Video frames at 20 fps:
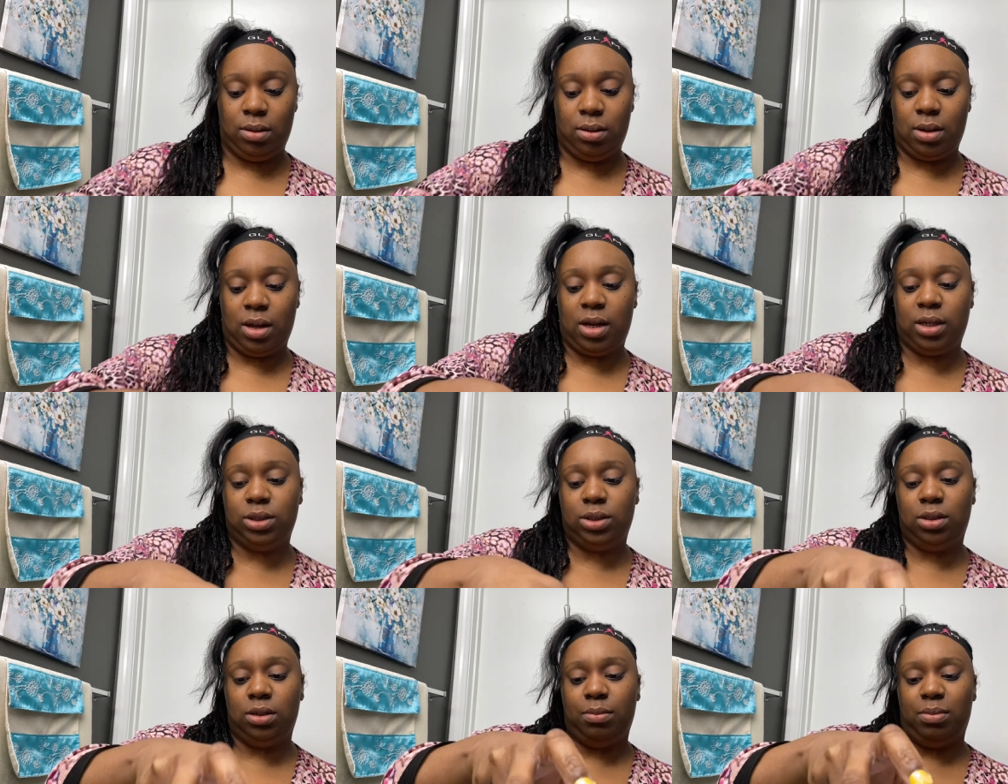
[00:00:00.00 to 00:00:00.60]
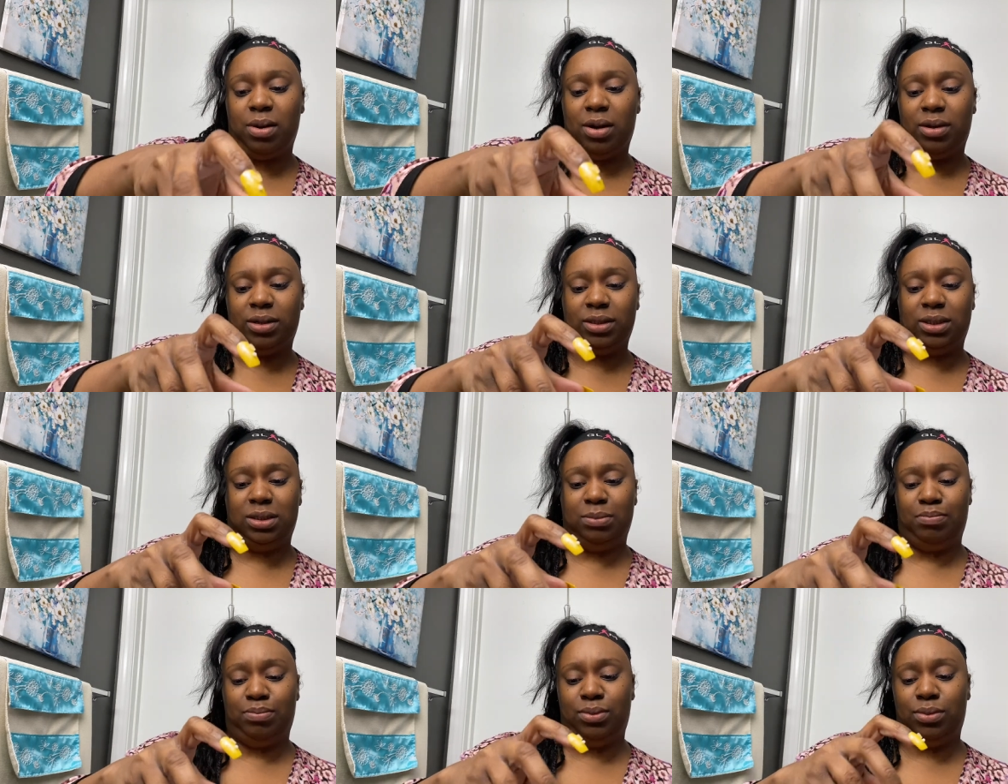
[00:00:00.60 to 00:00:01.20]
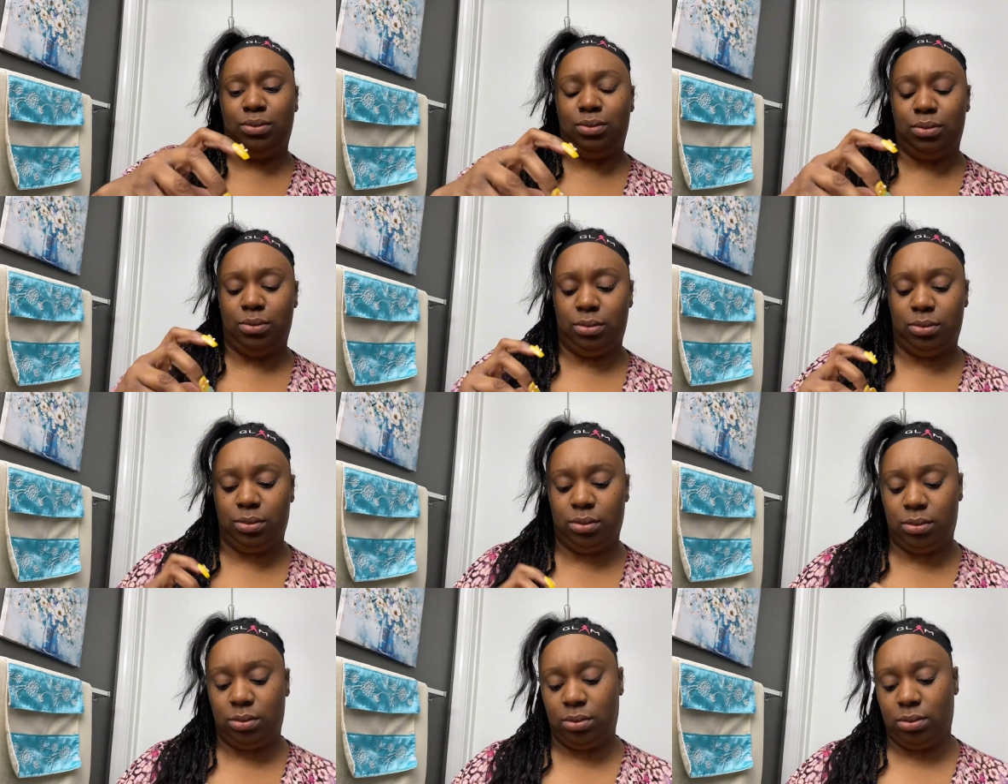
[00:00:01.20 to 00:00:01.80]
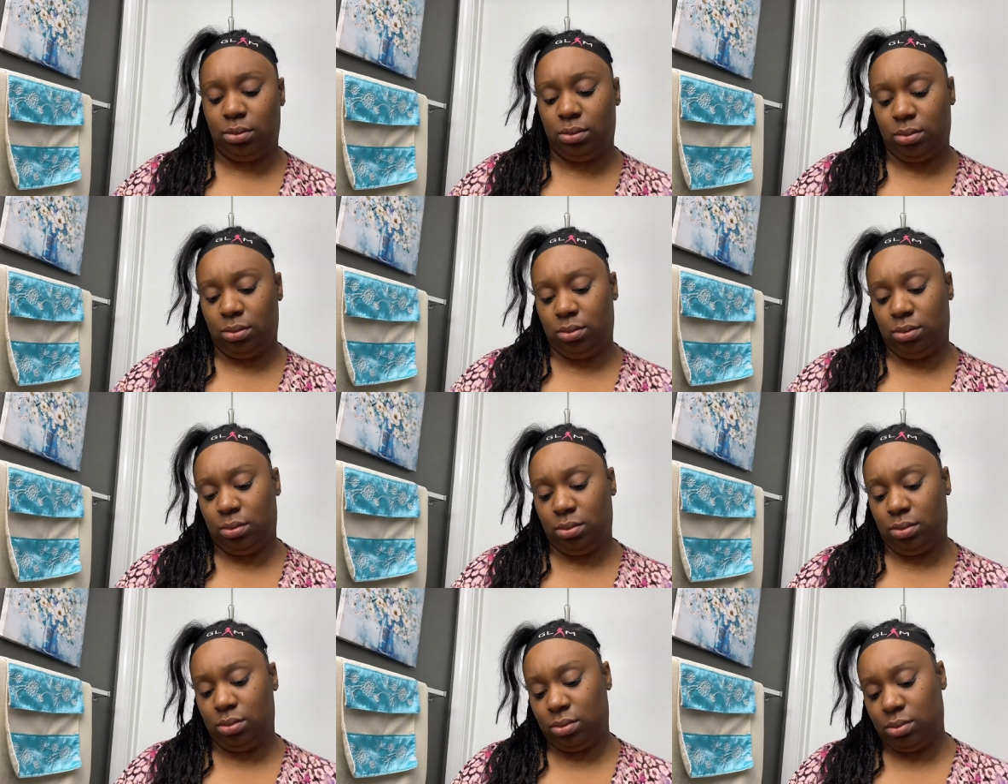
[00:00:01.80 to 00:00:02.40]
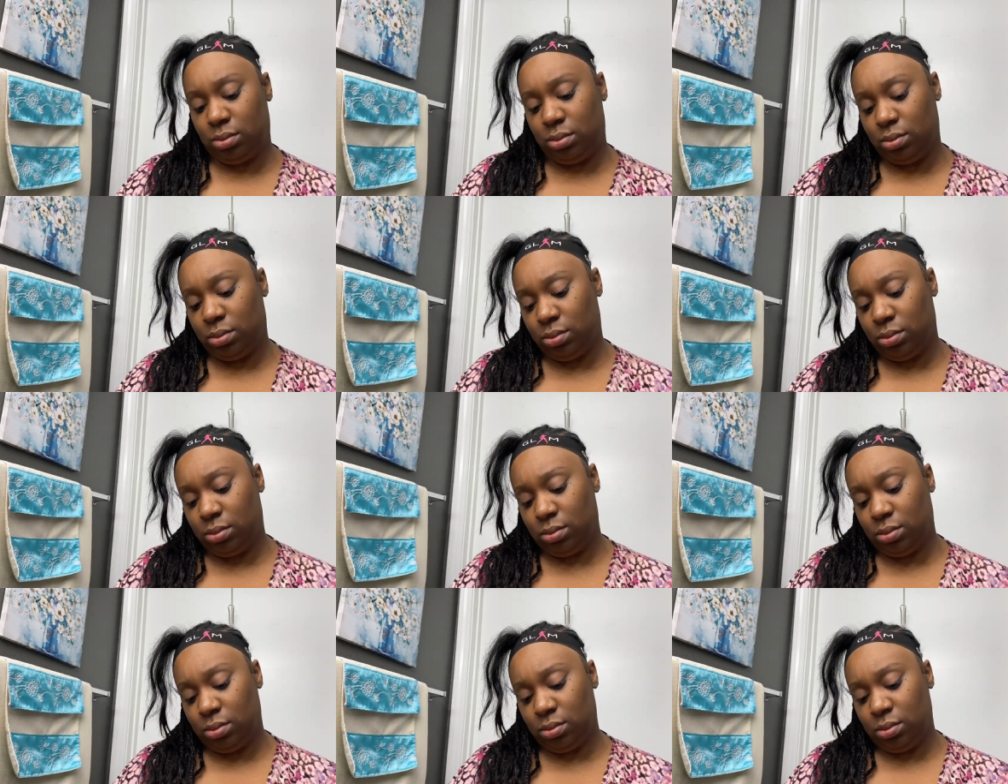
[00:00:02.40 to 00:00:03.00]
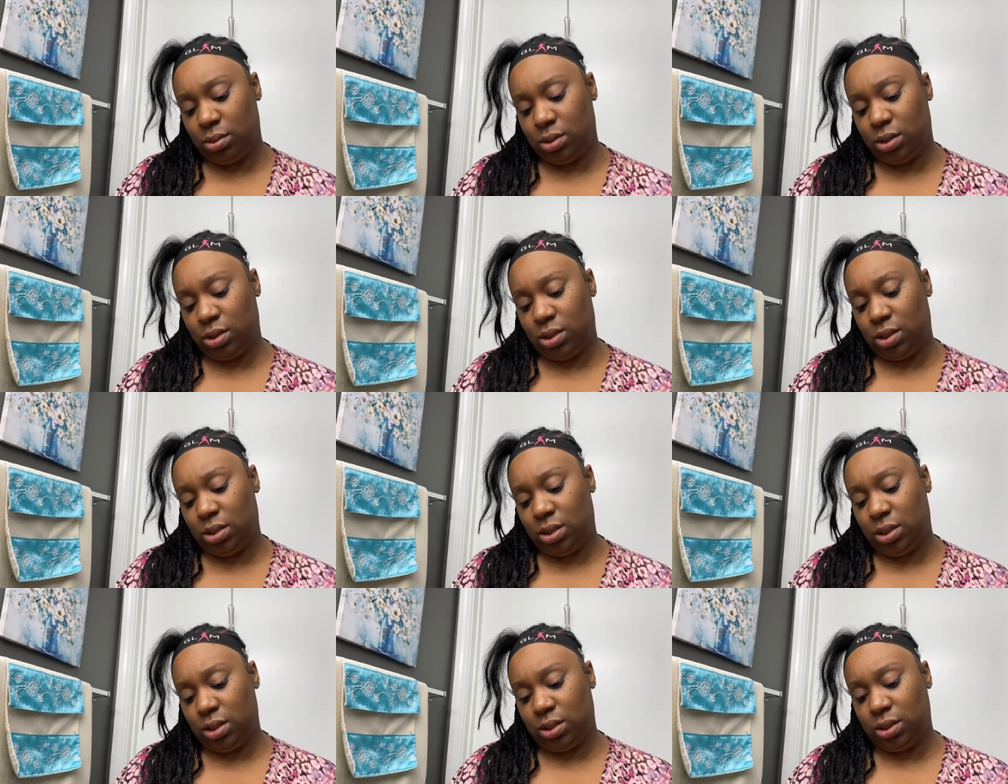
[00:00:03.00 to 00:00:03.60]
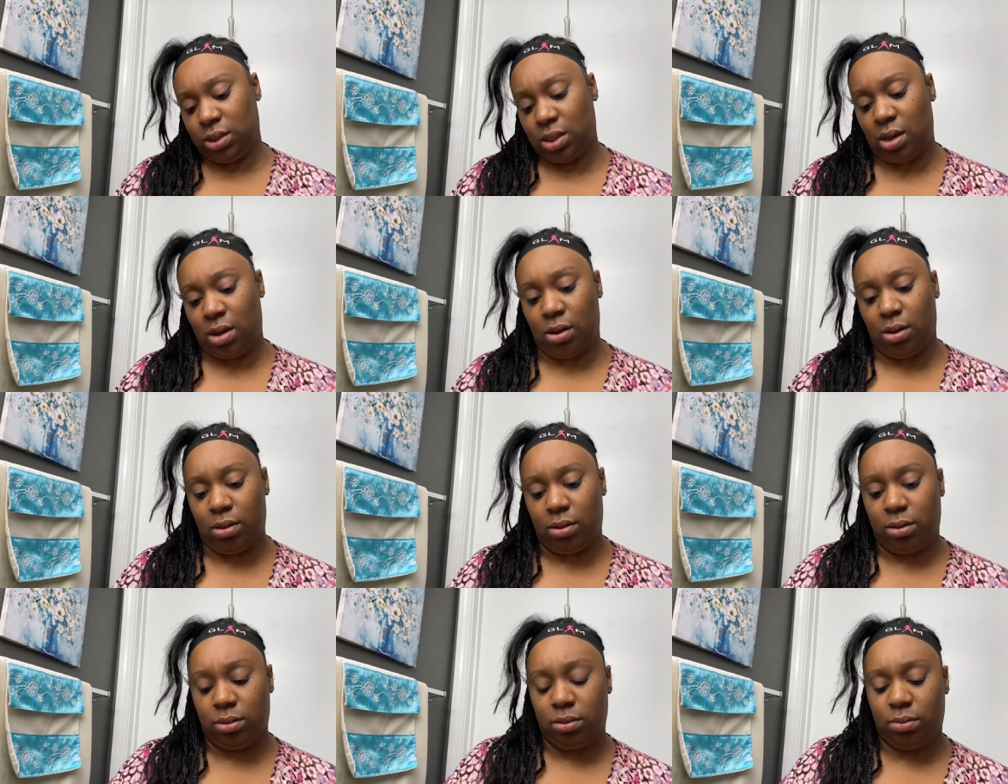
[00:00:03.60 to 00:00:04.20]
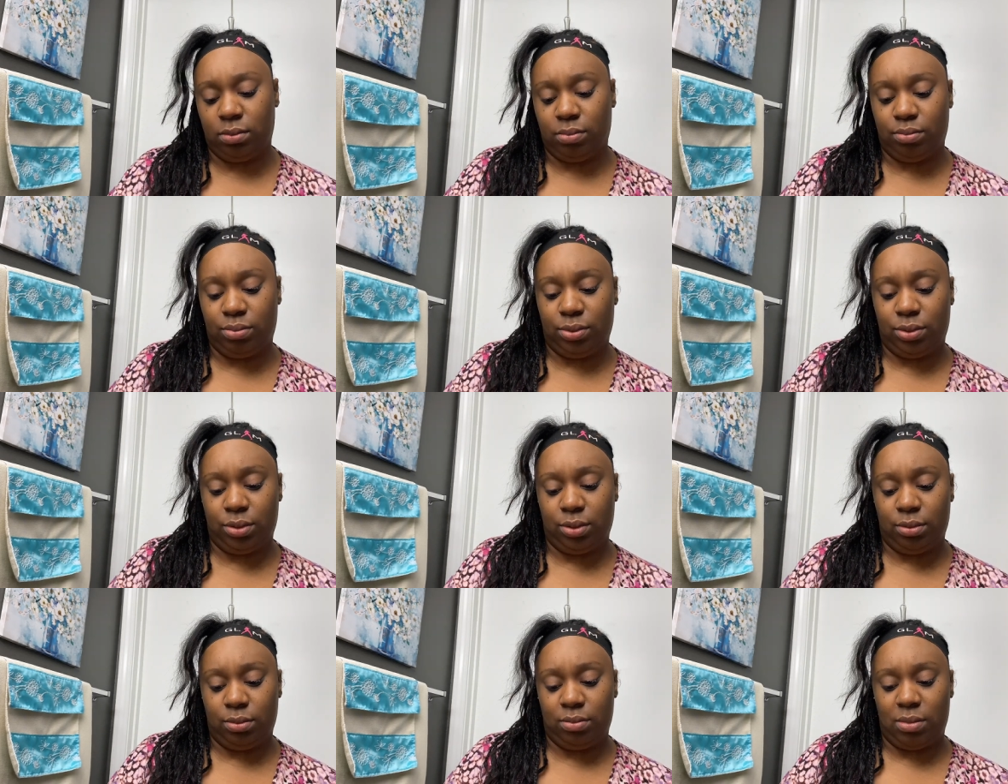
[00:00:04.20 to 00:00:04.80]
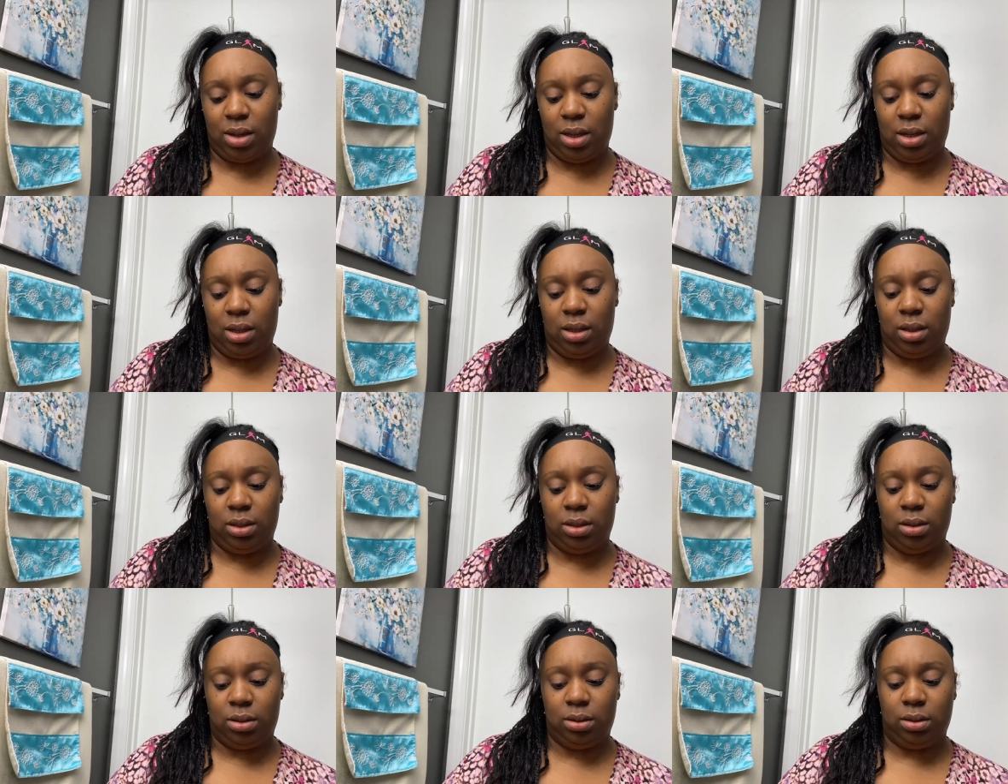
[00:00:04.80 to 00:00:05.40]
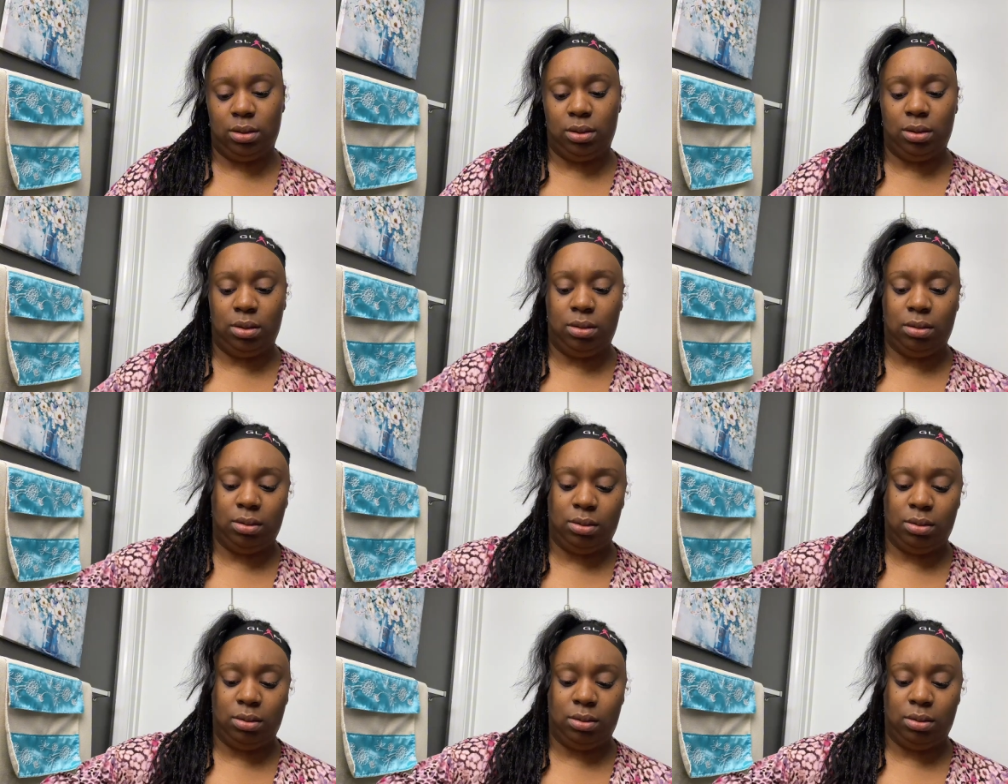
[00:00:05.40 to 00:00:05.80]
I should have brought a spoon to get this out. But my hand clean.